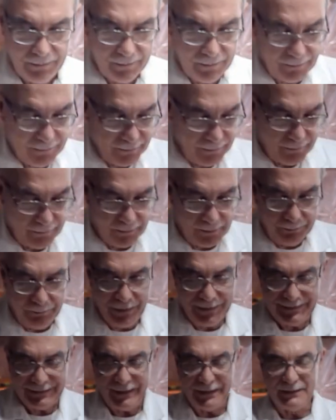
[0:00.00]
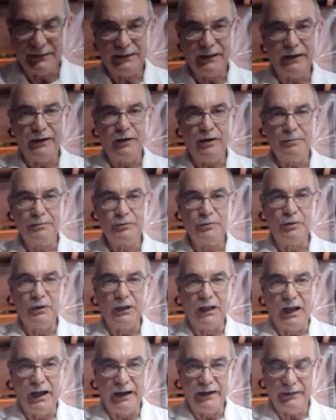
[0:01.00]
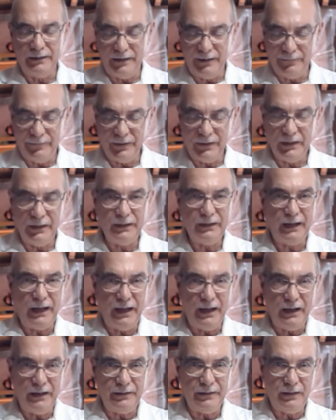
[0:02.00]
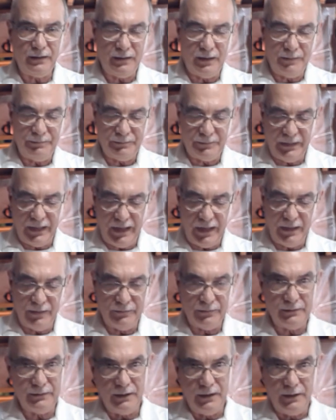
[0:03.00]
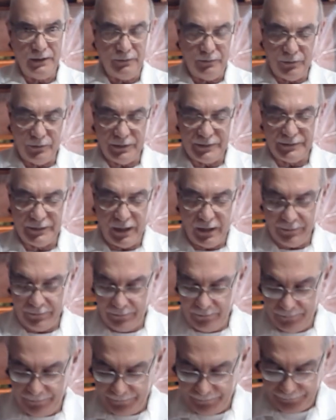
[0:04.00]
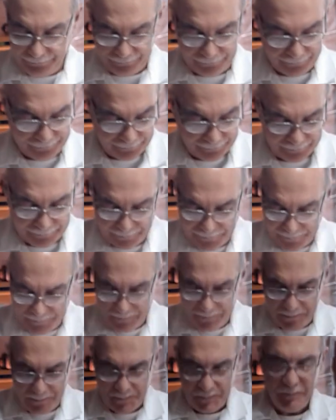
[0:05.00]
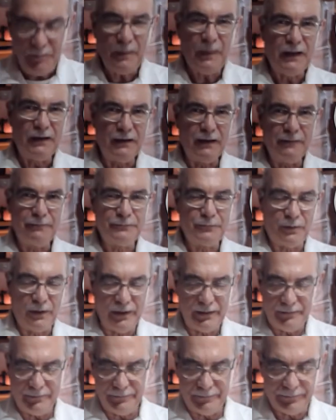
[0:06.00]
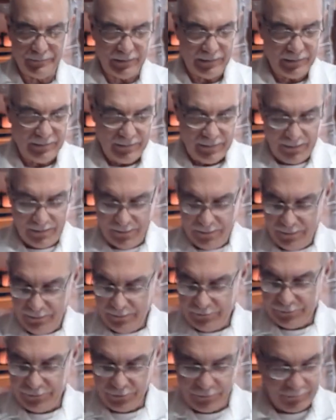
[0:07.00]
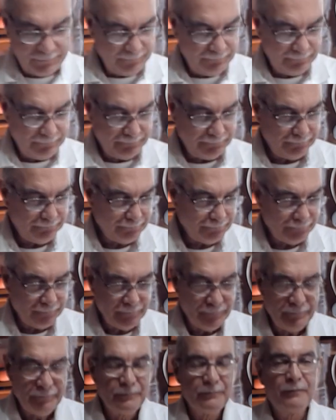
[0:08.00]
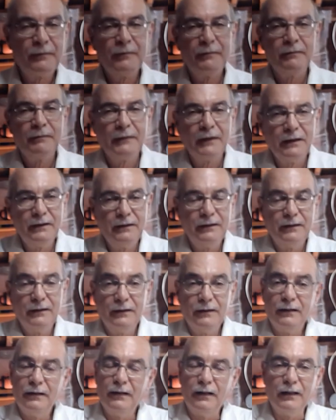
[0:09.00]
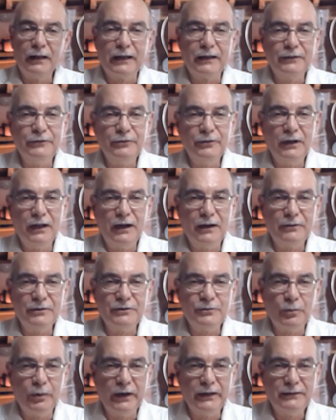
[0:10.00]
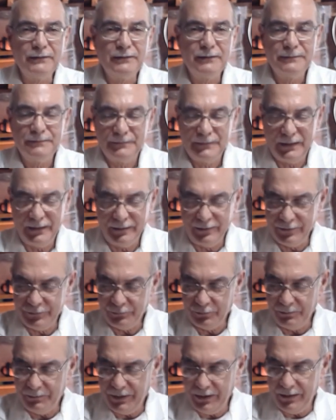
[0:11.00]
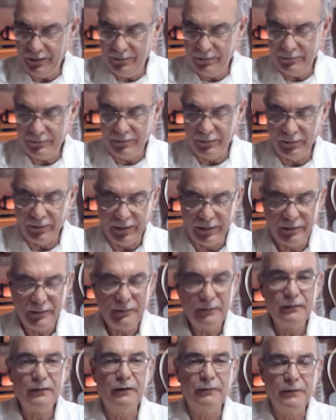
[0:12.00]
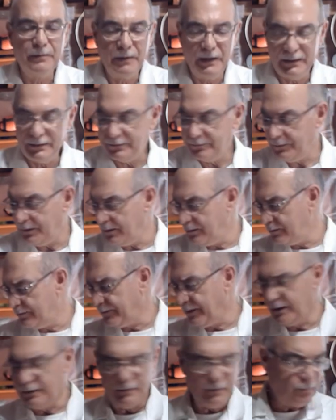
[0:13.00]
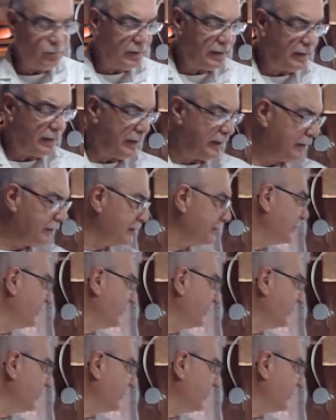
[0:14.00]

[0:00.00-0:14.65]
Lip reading: The biscuits, they help to align everything, and up, down, horizontal, left, right. So all I can do now is wait, and this will be the length of the base. So let's find out what that is,